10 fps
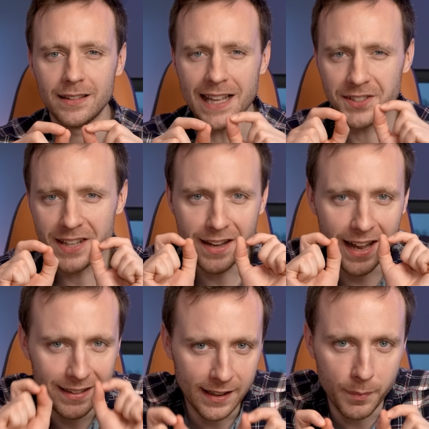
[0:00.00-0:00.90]
Let's dig
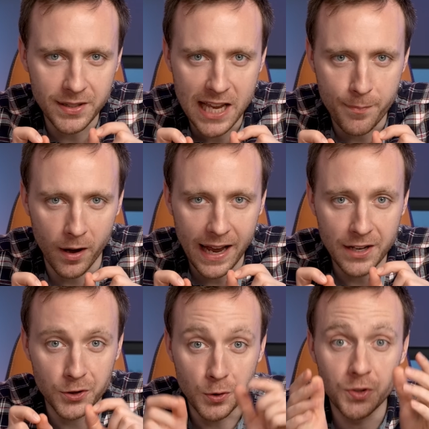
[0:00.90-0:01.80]
a little bit deeper
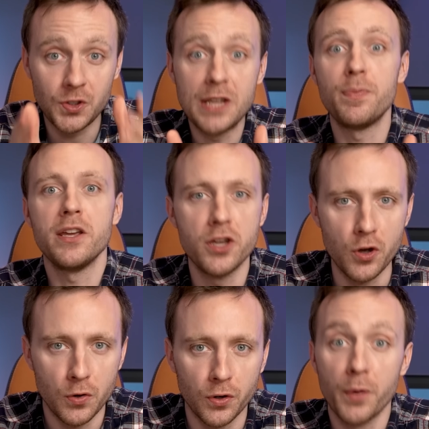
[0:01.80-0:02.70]
into C P
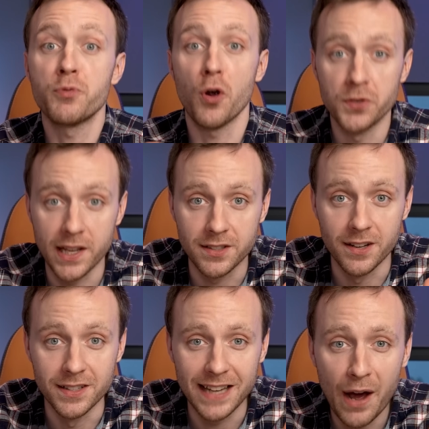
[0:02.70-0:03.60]
Us or the
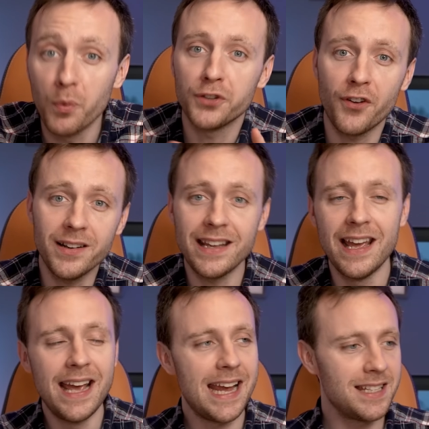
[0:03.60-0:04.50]
processors, and what's
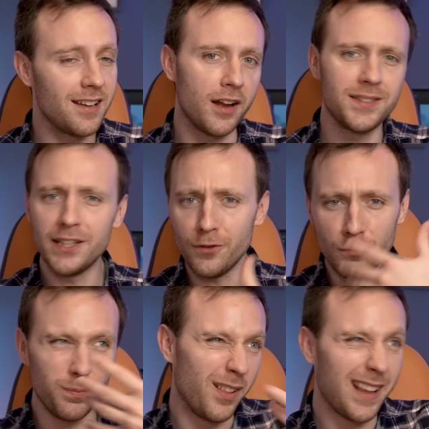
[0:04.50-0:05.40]
funny is that
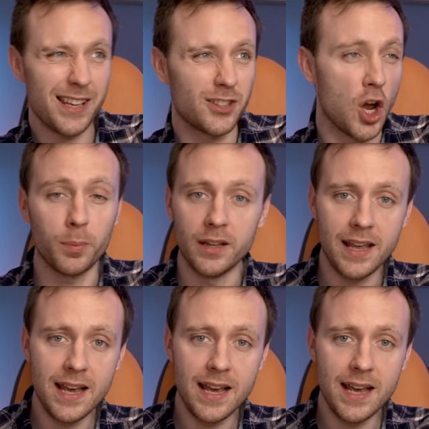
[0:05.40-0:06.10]
until the last couple of